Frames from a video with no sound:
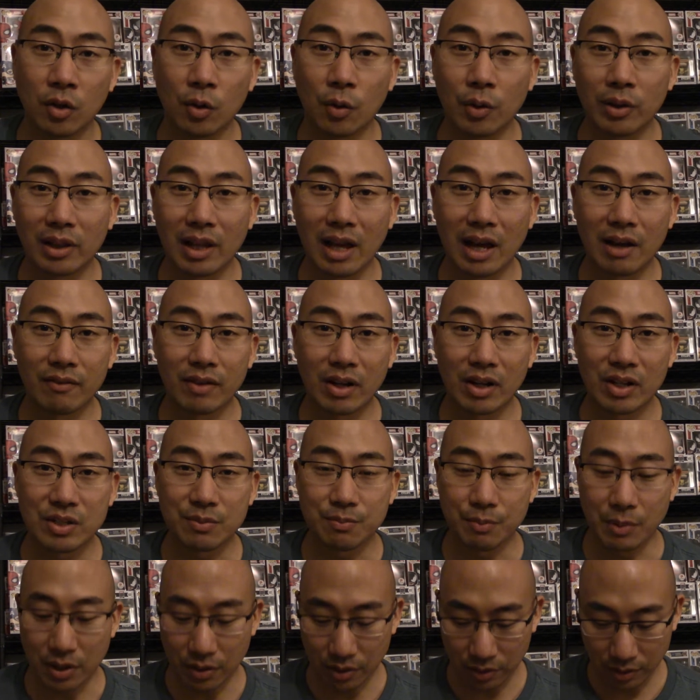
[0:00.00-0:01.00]
live next
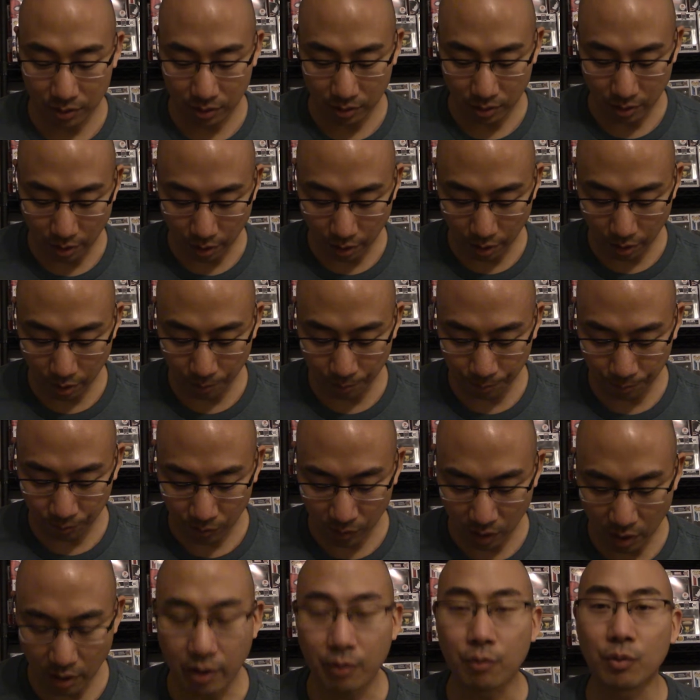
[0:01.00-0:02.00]
month.
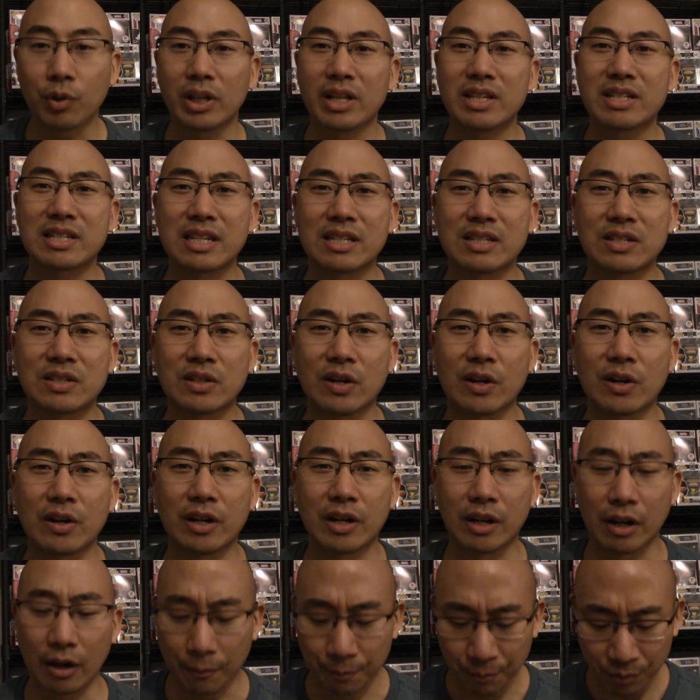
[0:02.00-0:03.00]
Alright, well, let's get started
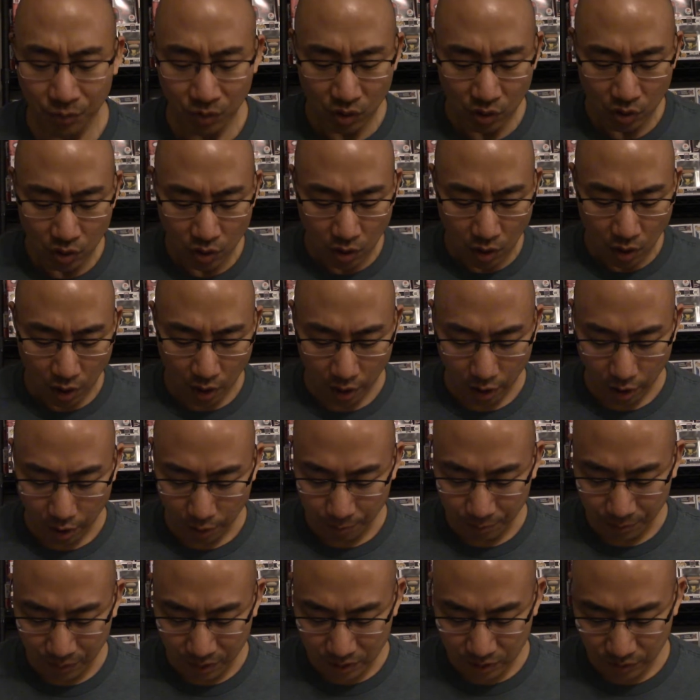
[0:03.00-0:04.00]
here.
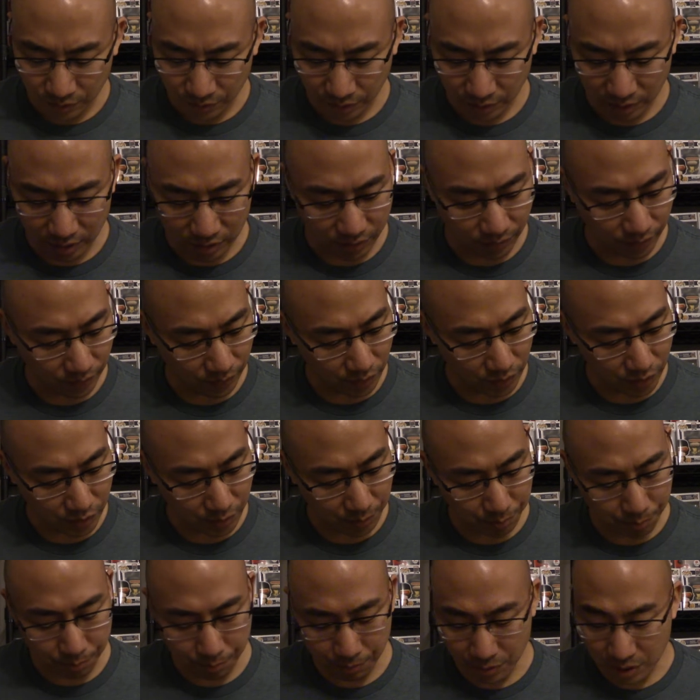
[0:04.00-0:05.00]
This
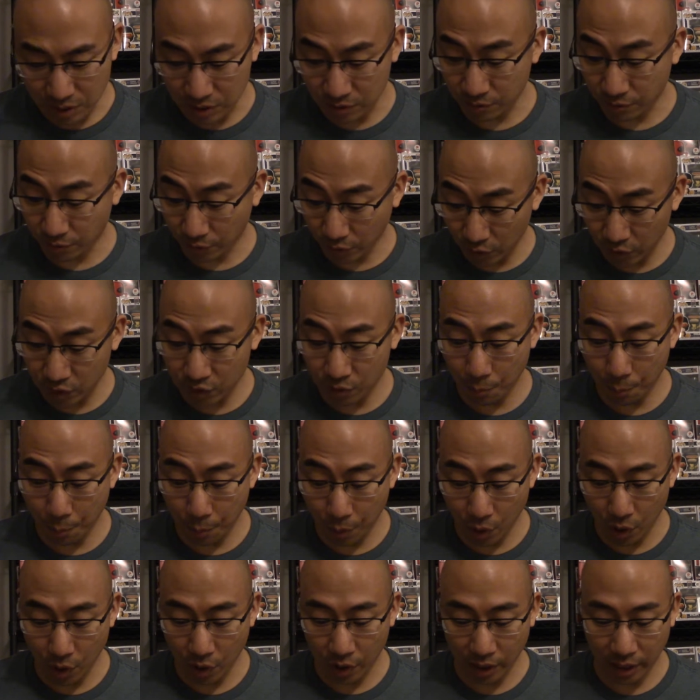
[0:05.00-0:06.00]
first
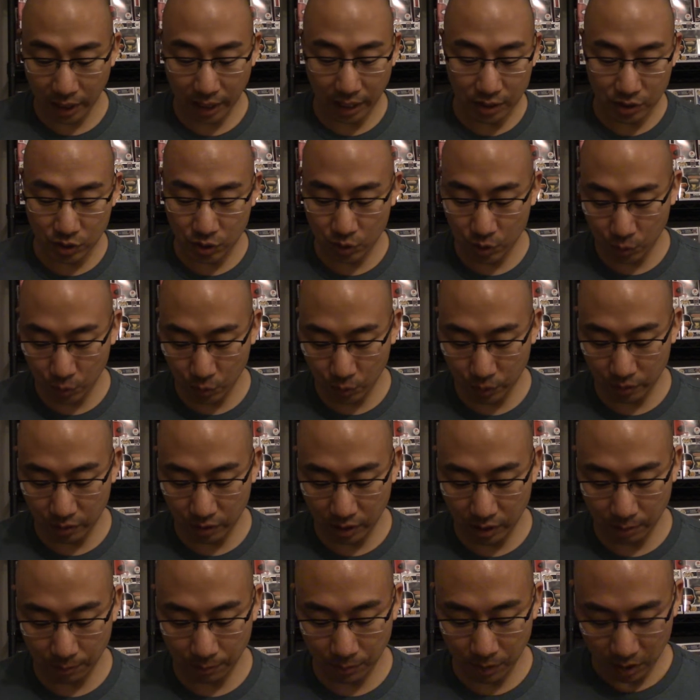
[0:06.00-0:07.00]
book, I got 2 of
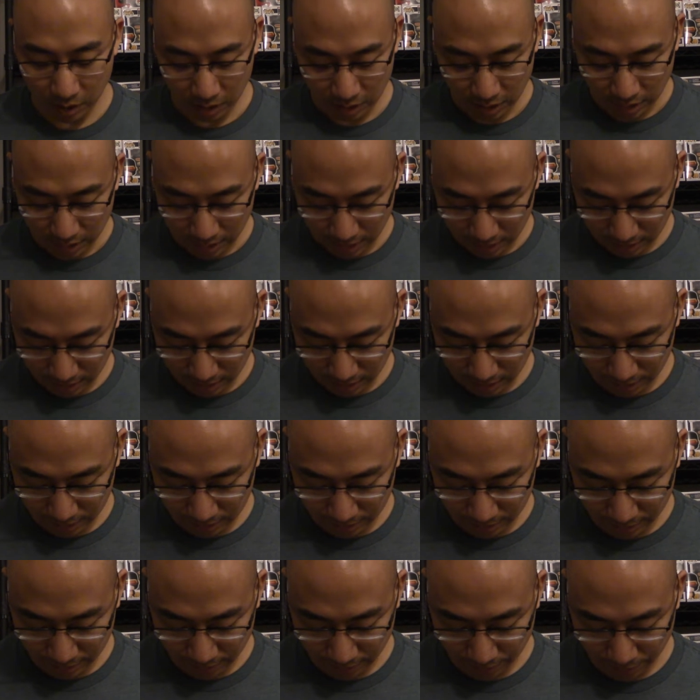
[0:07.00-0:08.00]
them, is
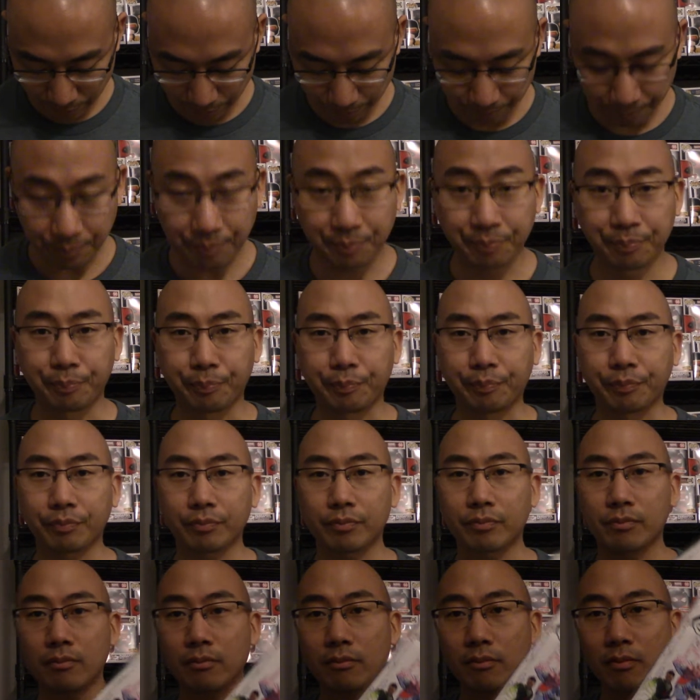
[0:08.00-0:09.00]

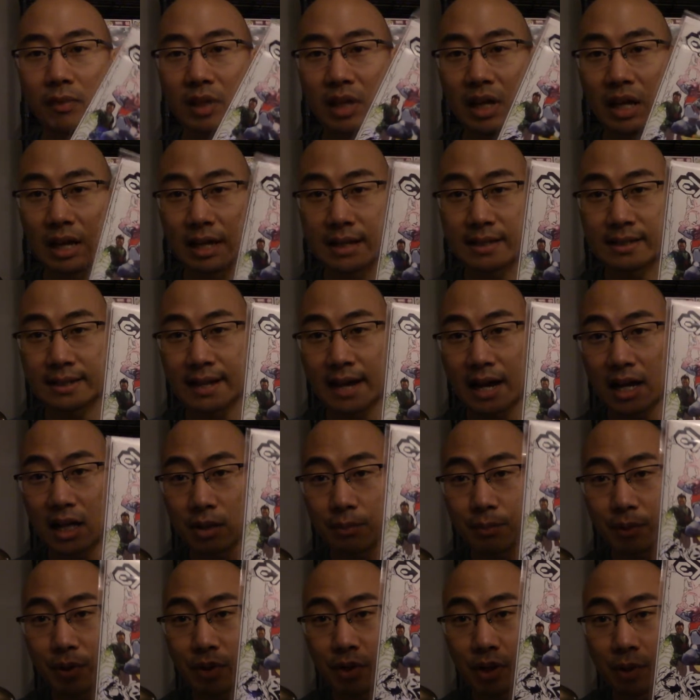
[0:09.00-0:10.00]

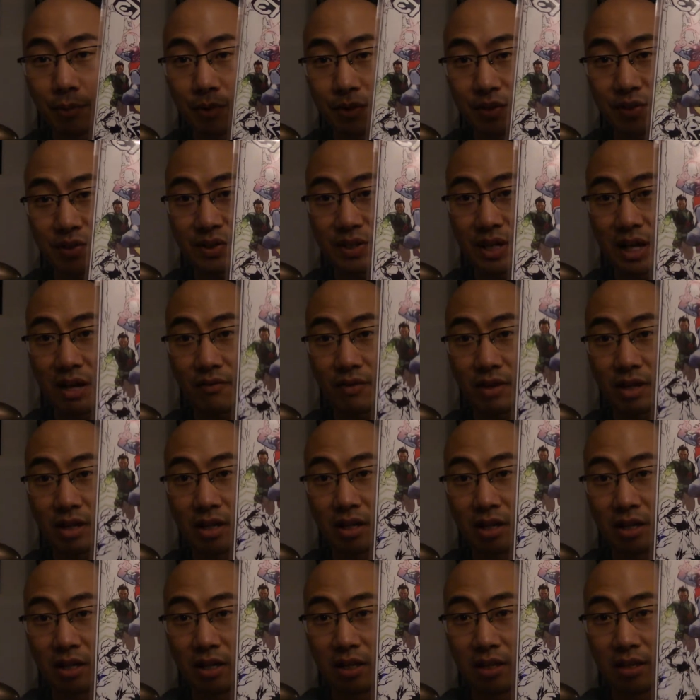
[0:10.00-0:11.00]
Excalibur number 7,
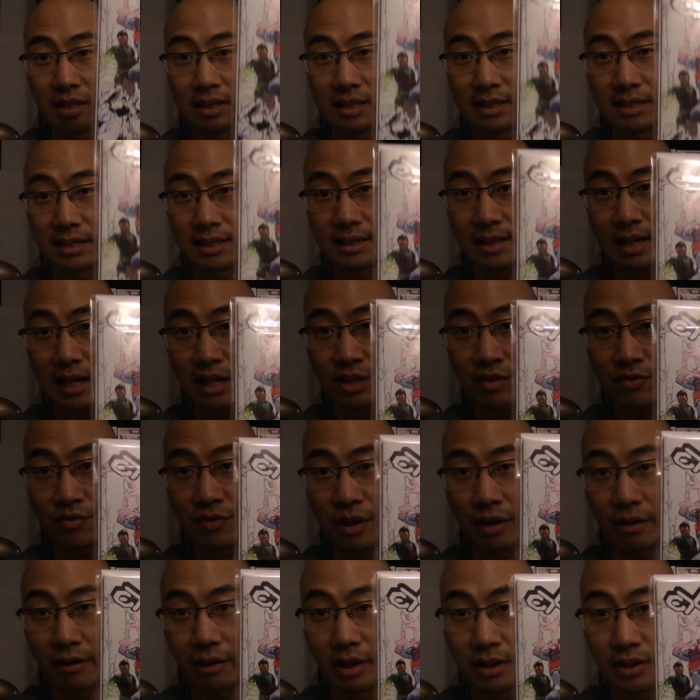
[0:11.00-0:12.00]
the sketch
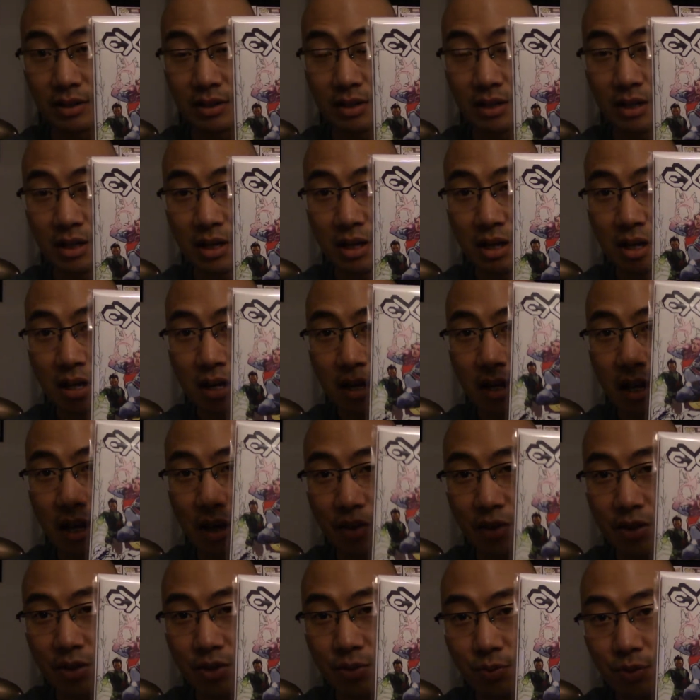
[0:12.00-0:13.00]
variant. Now
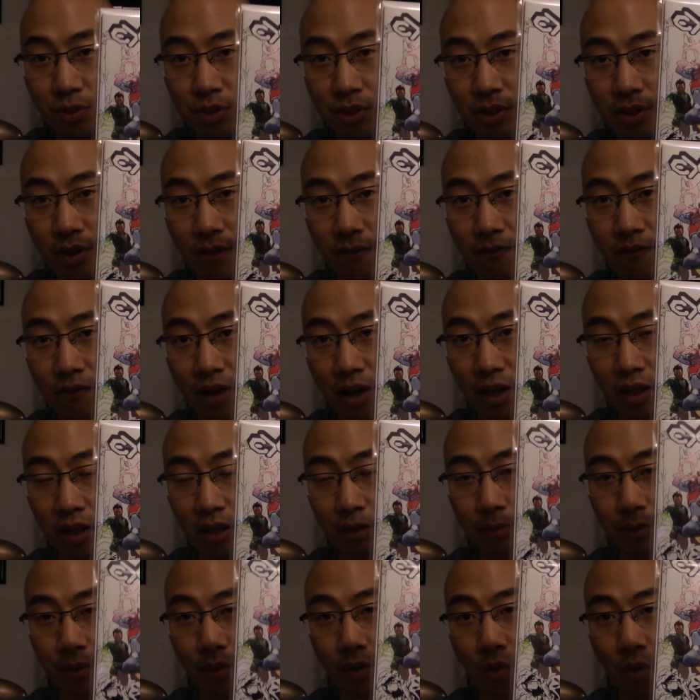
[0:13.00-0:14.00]
this was
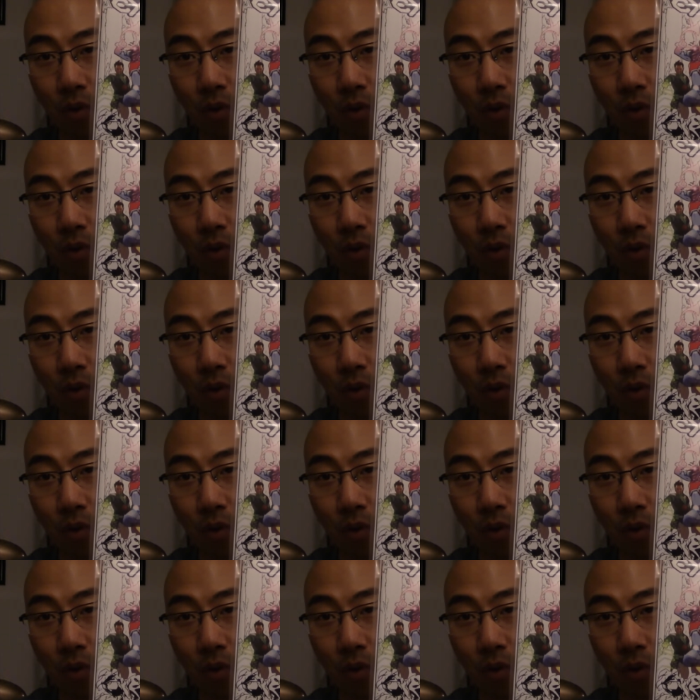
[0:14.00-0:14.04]
available